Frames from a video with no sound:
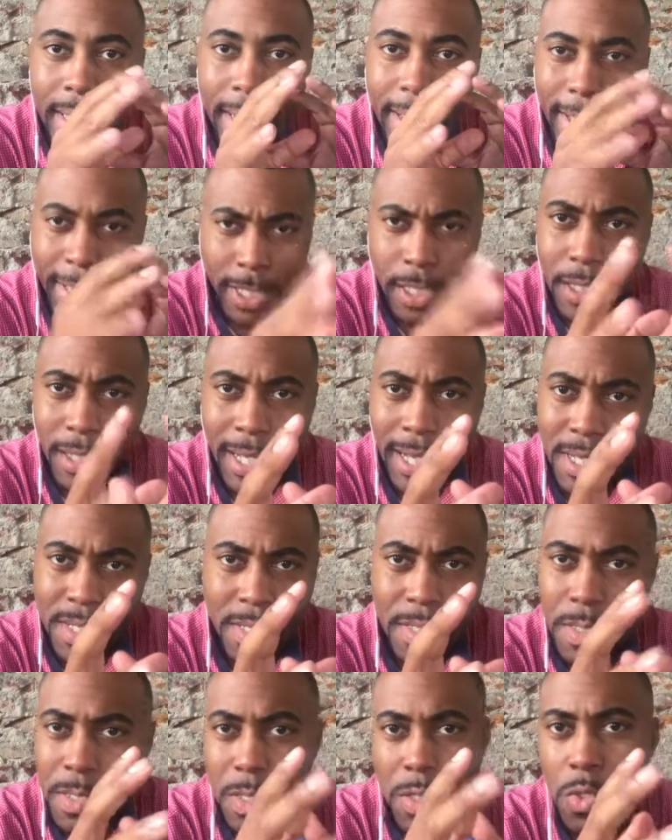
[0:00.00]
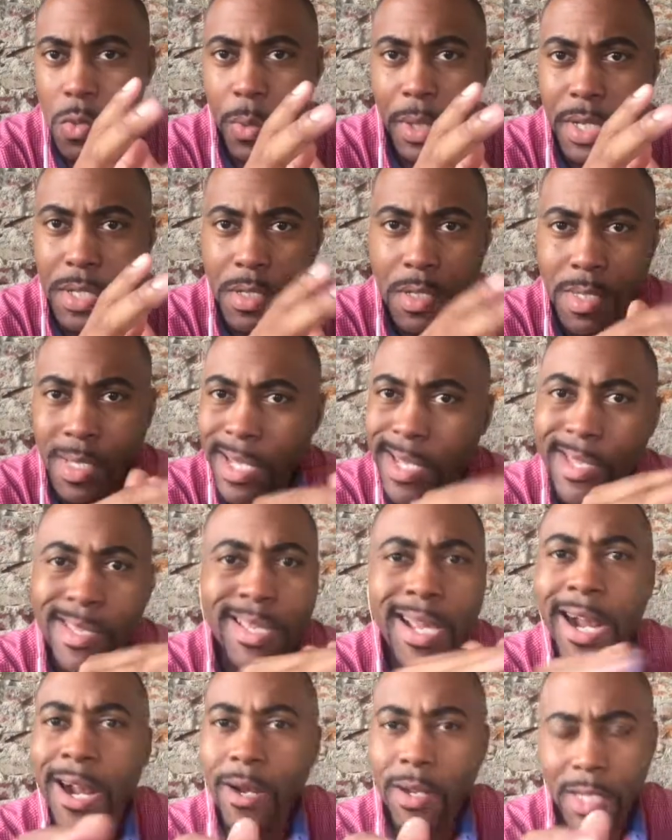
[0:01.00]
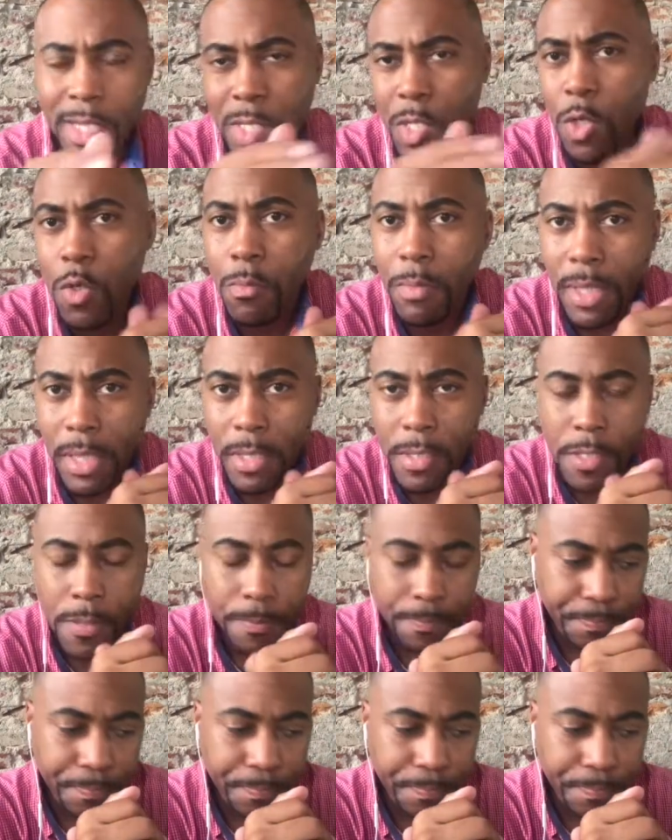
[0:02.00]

analyzing situations entirely too much.